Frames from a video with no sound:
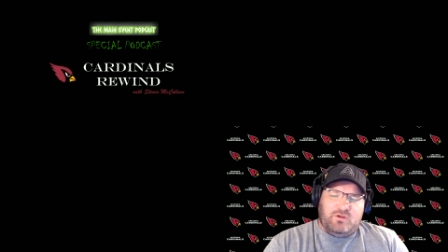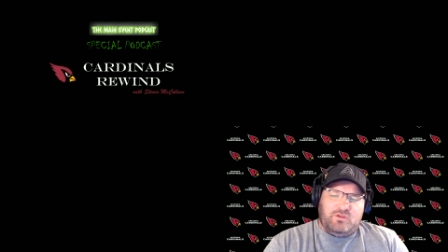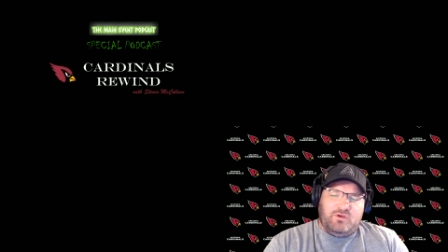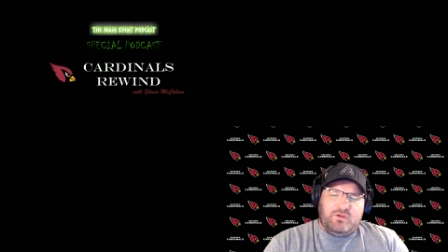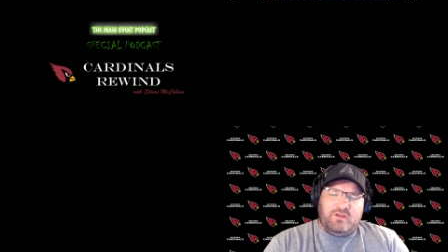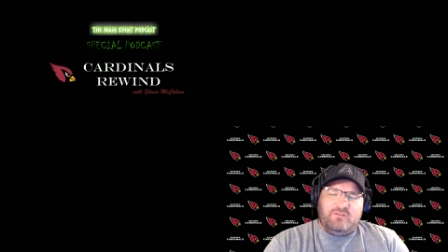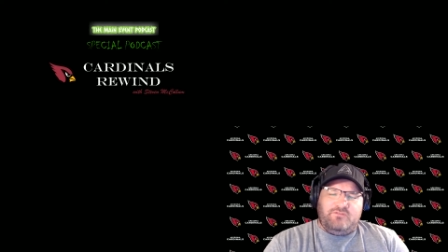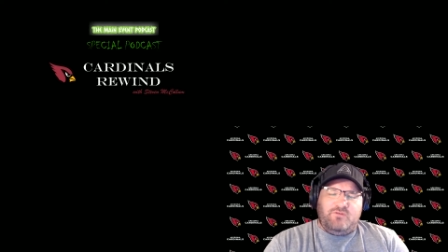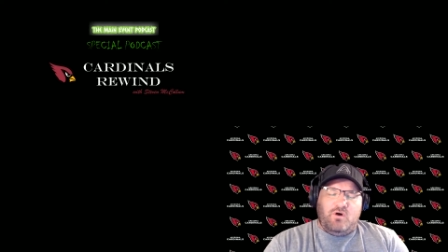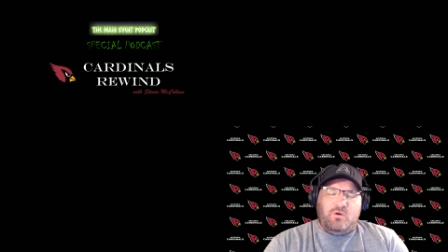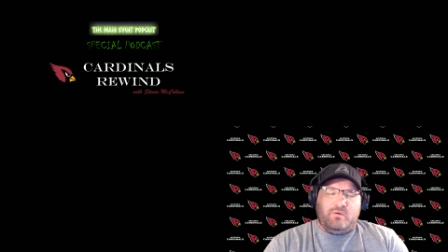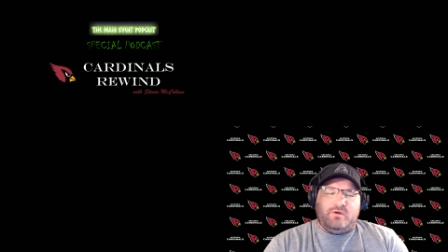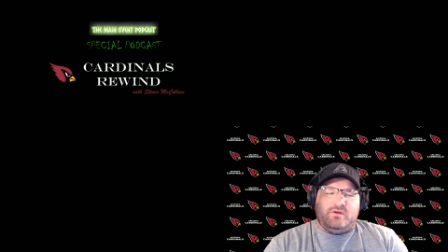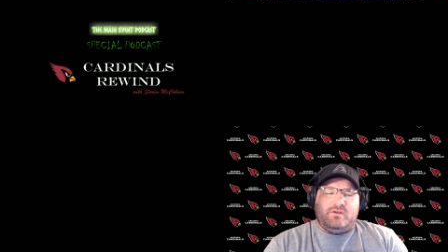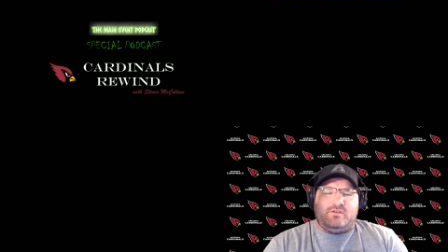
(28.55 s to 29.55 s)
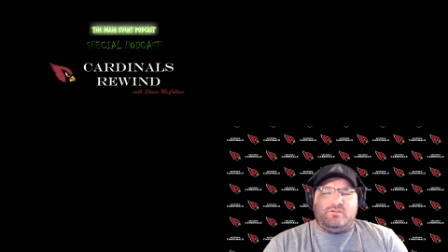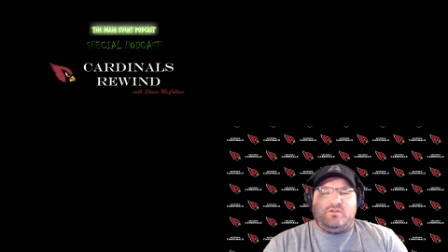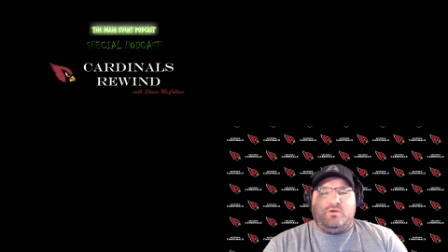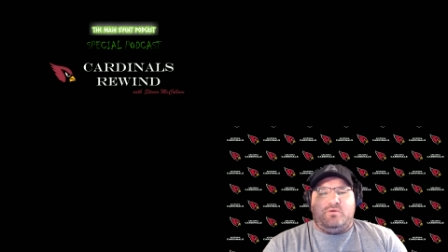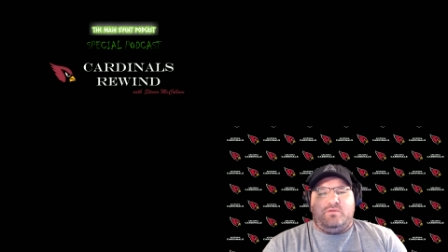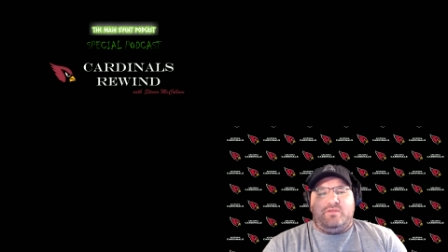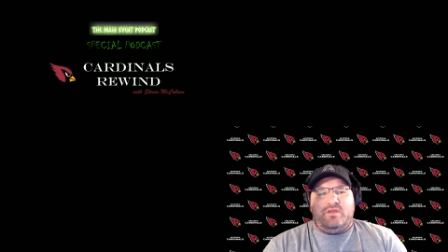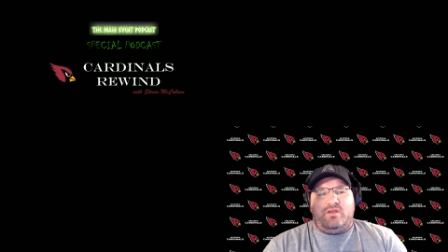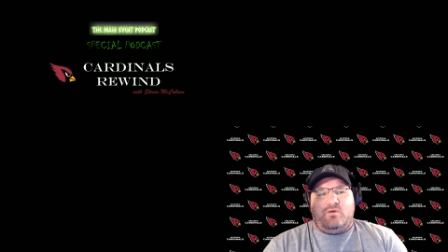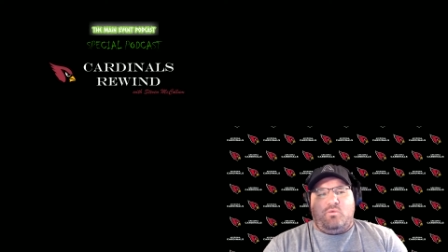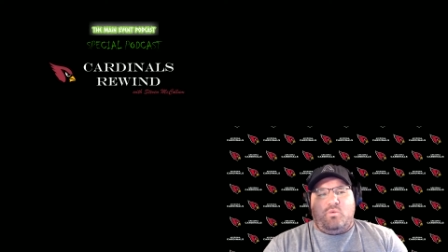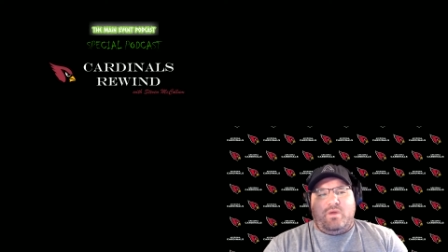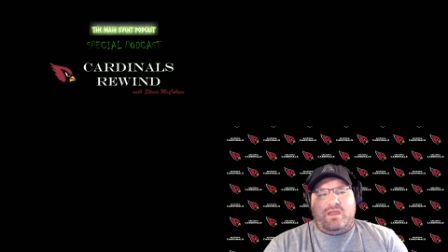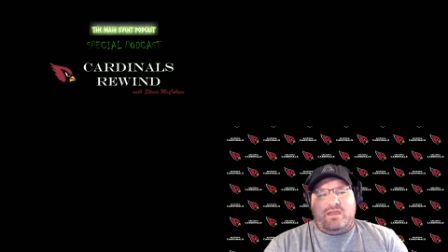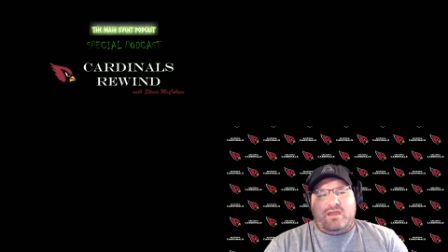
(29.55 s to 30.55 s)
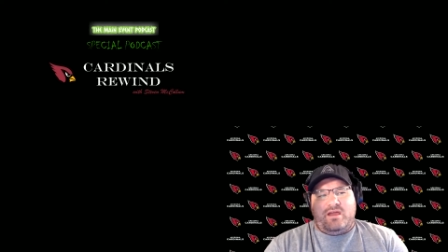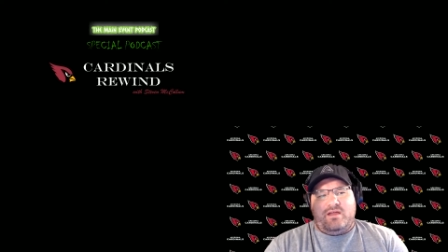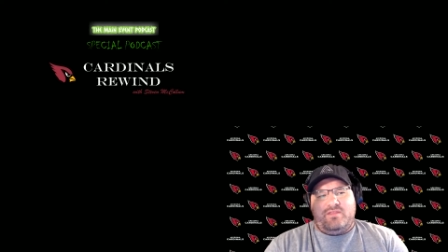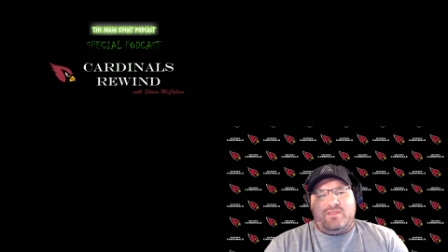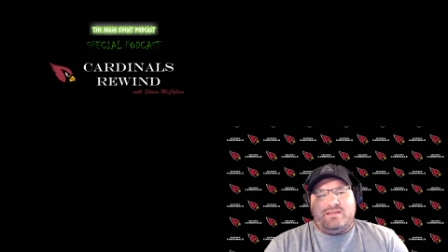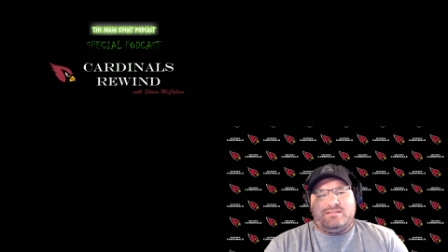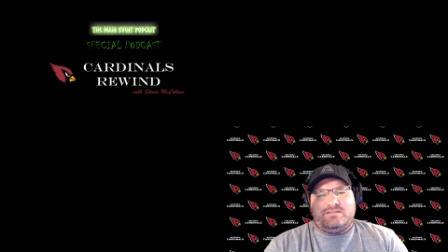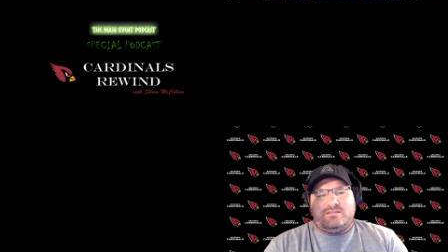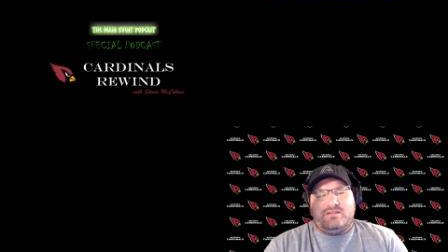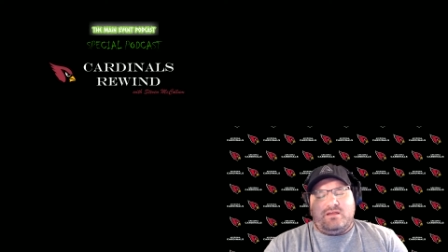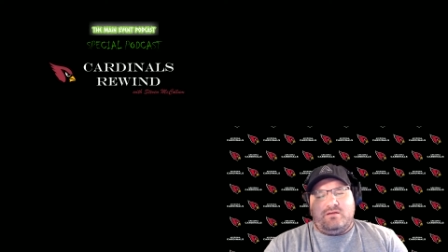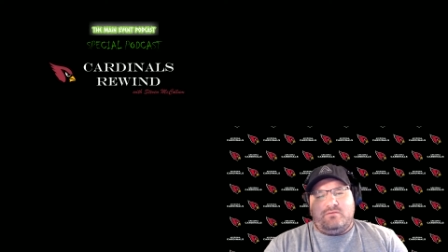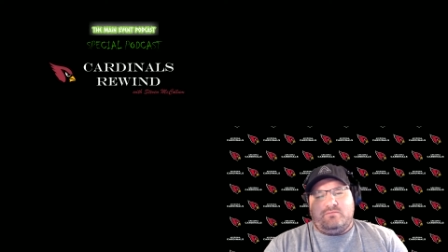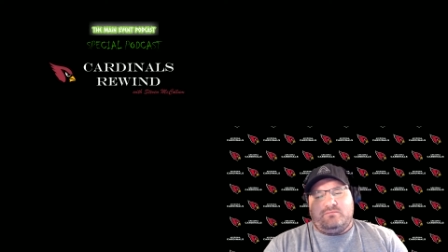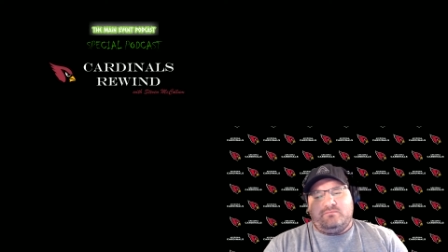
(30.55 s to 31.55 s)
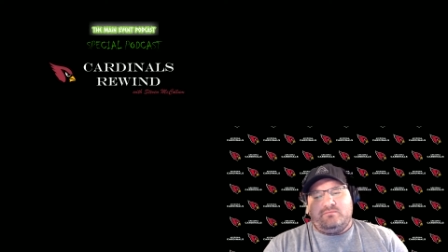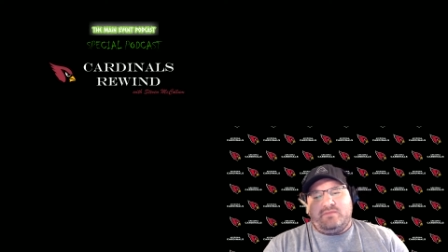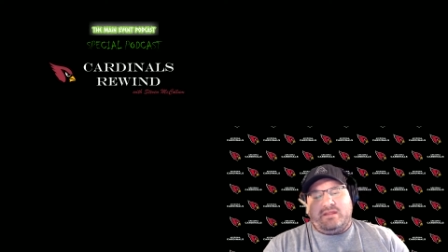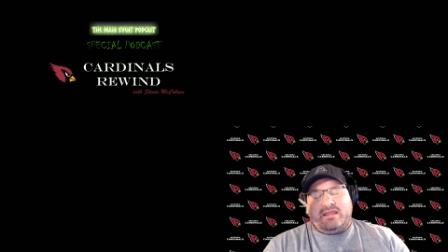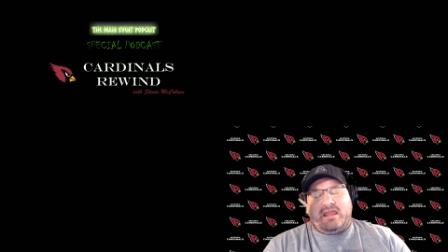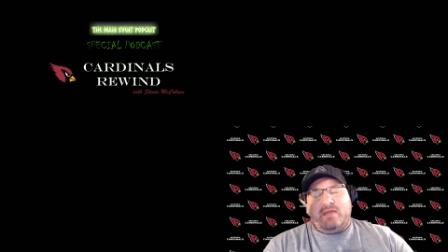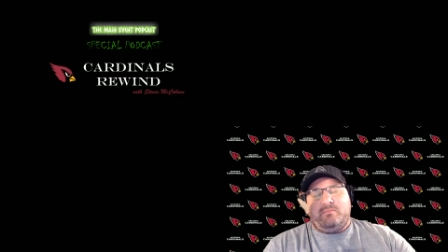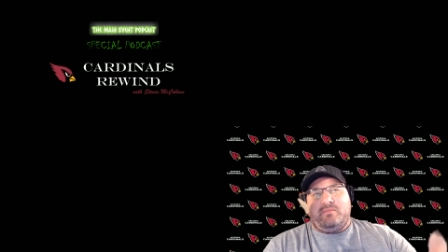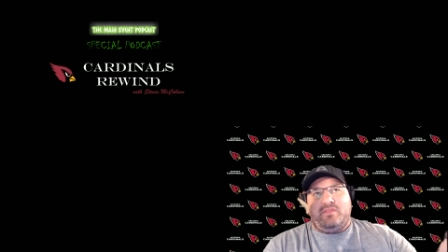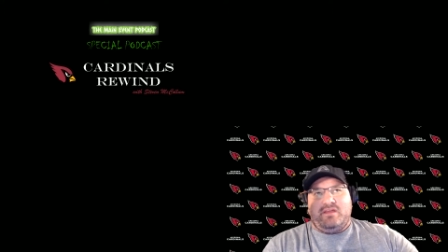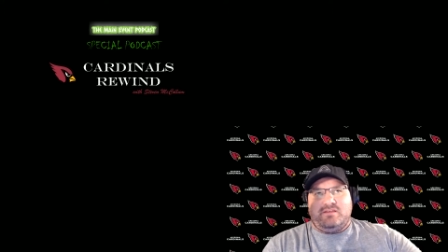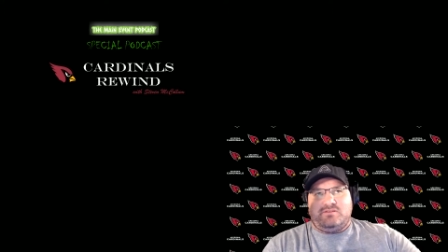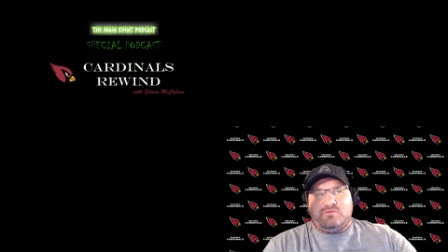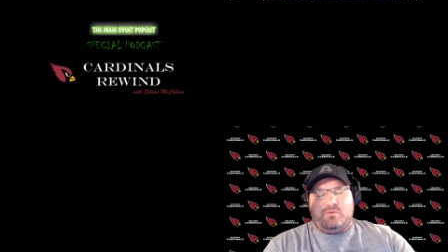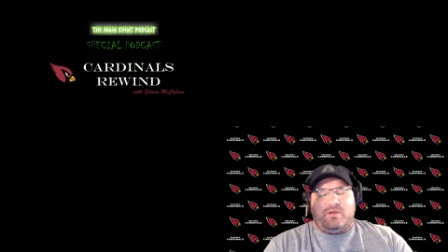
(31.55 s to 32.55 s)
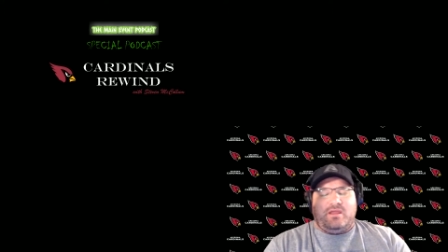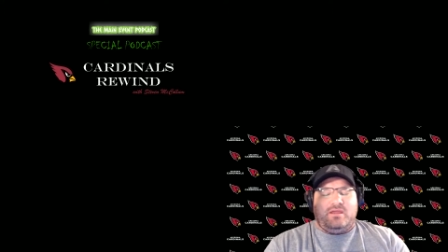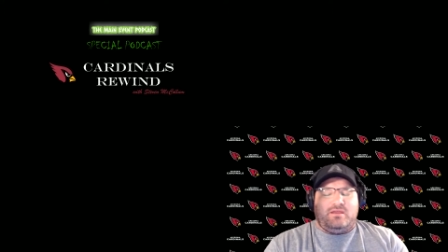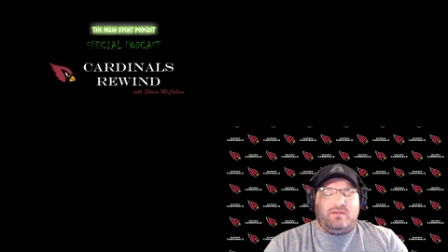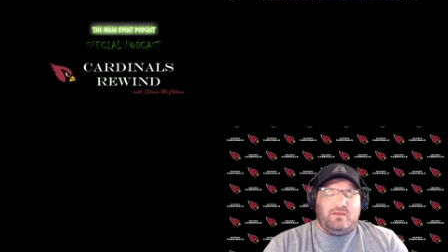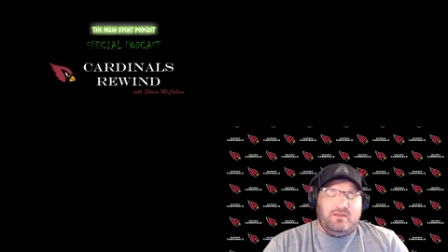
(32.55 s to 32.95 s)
Looking forward to the week this, the game this week,